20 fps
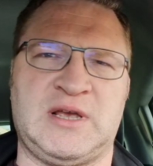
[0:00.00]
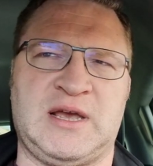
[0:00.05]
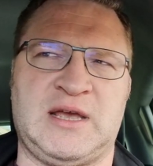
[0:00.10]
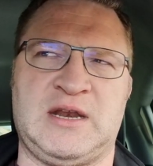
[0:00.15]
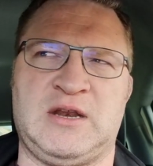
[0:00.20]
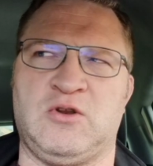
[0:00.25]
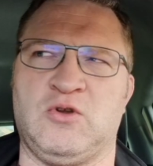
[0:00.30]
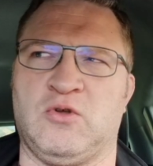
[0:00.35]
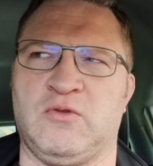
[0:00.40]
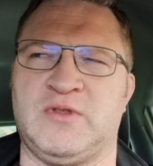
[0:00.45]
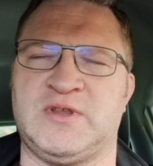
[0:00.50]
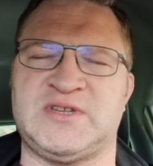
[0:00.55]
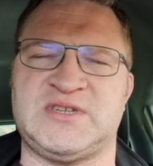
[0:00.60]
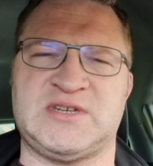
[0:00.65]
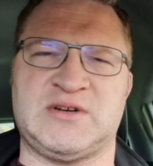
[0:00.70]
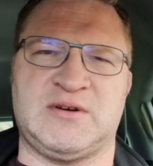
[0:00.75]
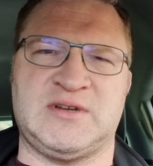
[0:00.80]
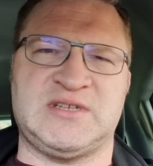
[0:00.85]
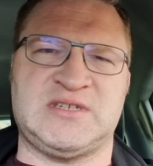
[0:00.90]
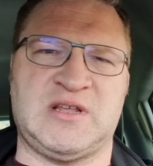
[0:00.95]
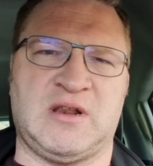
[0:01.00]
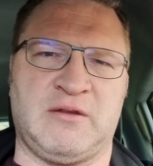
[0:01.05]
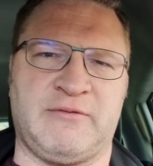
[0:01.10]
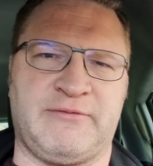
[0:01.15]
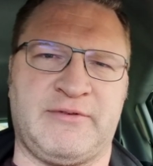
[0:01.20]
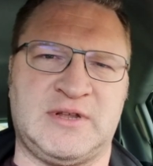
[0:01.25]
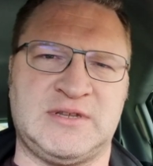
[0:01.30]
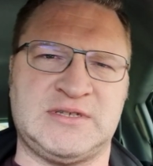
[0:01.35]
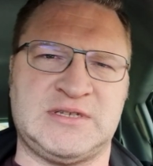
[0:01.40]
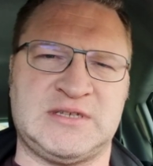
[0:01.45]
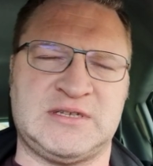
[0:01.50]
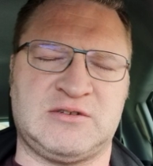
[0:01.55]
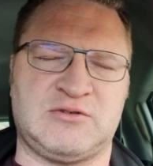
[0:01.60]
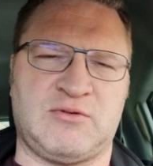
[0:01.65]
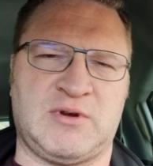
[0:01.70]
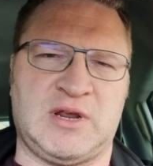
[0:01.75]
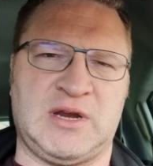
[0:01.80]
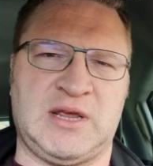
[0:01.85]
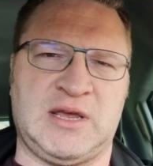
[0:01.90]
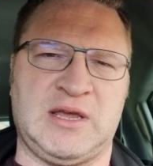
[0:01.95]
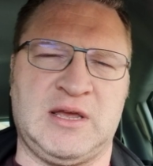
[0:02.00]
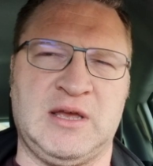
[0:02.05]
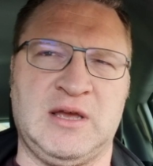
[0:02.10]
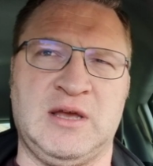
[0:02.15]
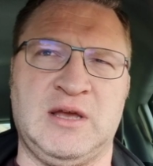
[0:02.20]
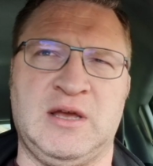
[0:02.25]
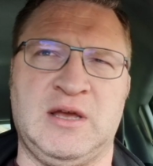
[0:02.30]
and not necessarily self-defense training,